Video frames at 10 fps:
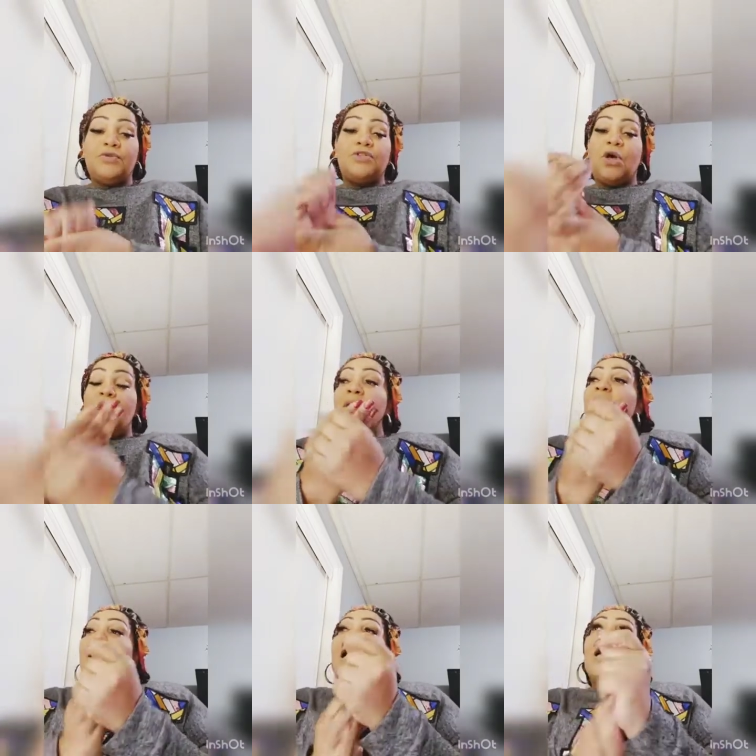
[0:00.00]
So
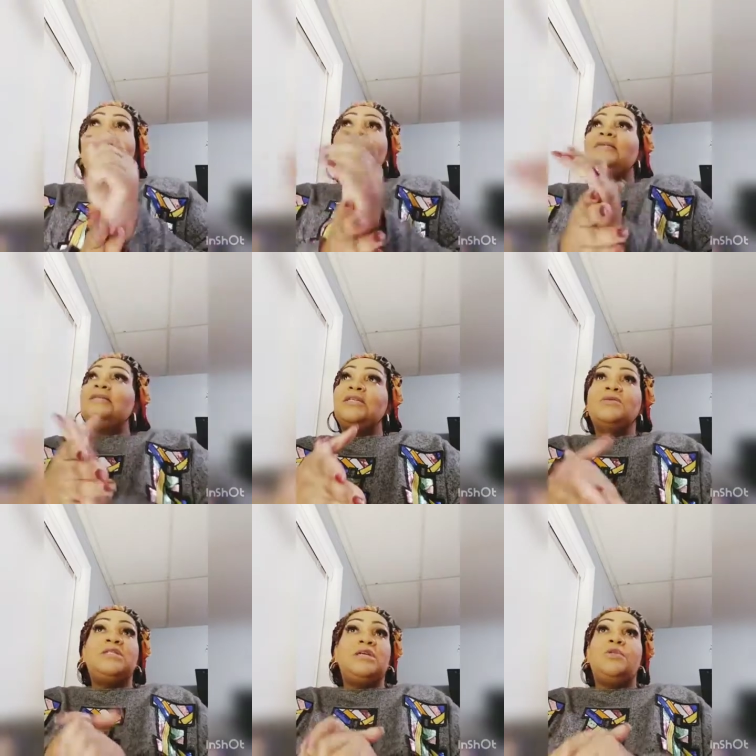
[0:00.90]
I, I
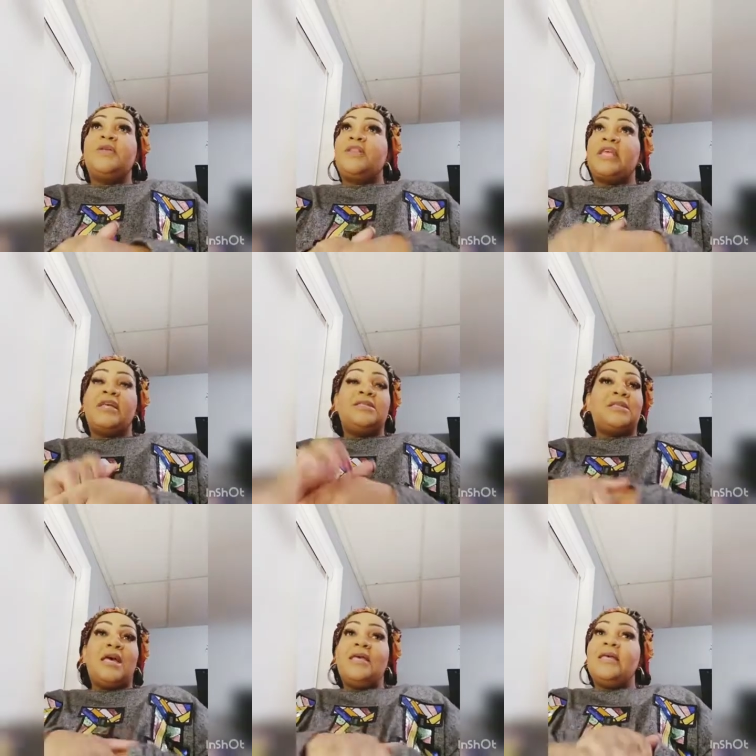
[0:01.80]
still deal with
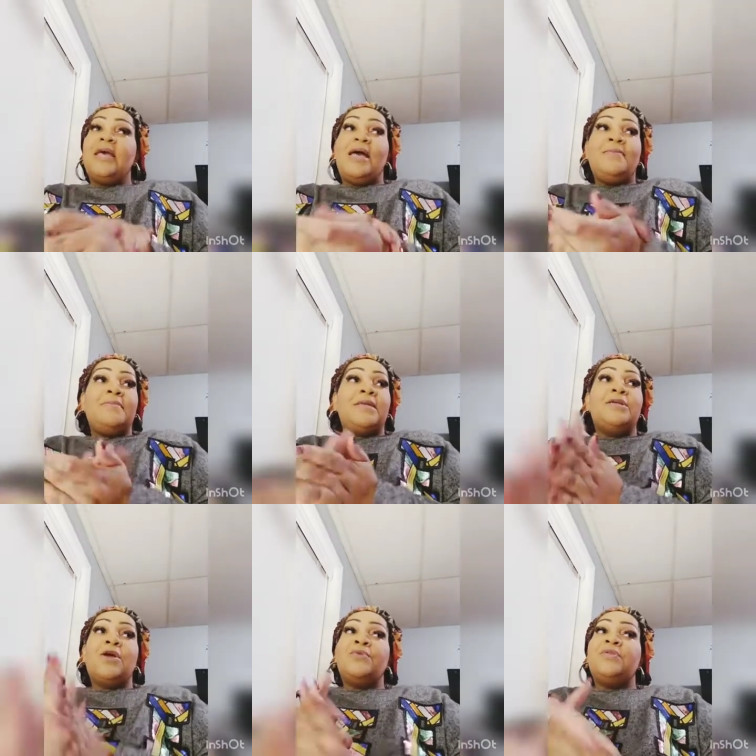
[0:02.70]
things. I, I,
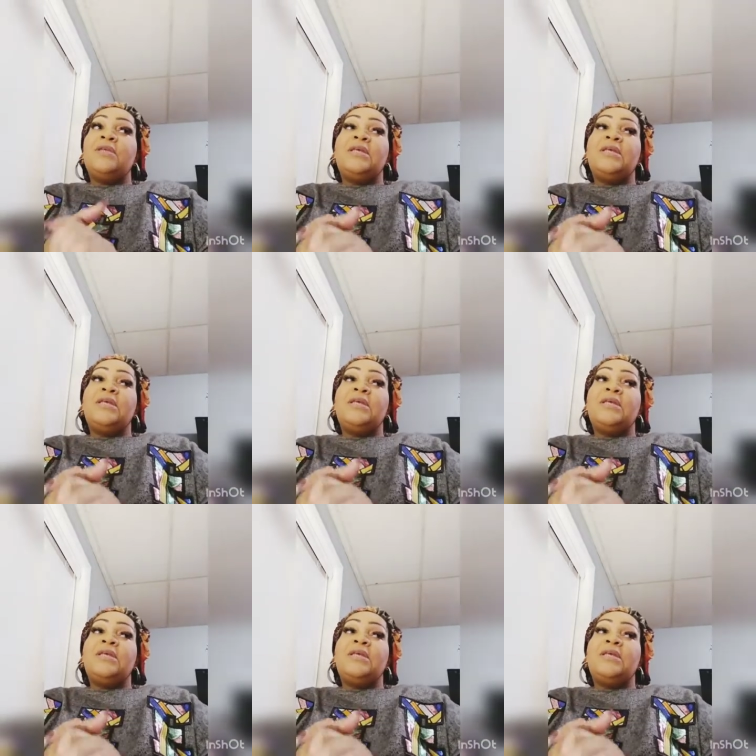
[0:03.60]
you know,